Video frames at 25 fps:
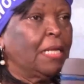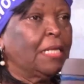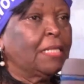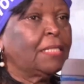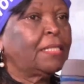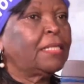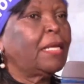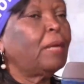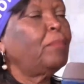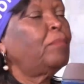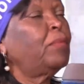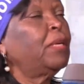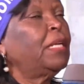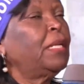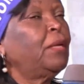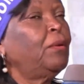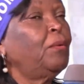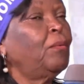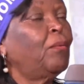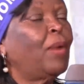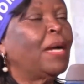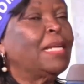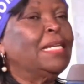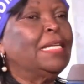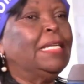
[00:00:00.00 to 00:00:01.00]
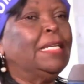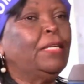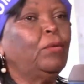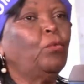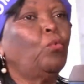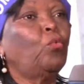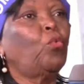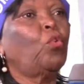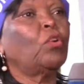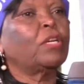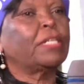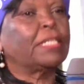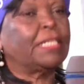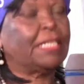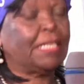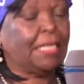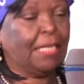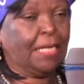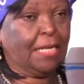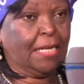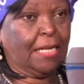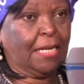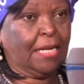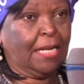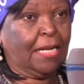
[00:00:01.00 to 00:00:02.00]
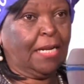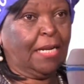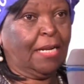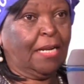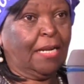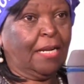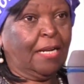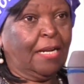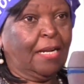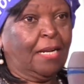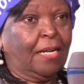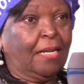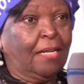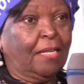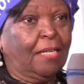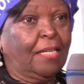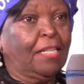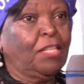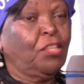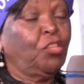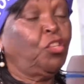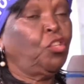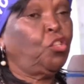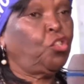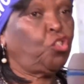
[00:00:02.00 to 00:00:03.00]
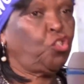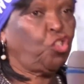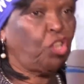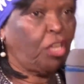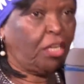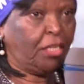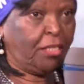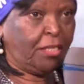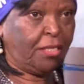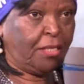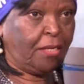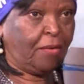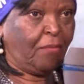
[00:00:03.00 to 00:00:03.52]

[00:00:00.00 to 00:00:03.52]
Somebody one day walked in this church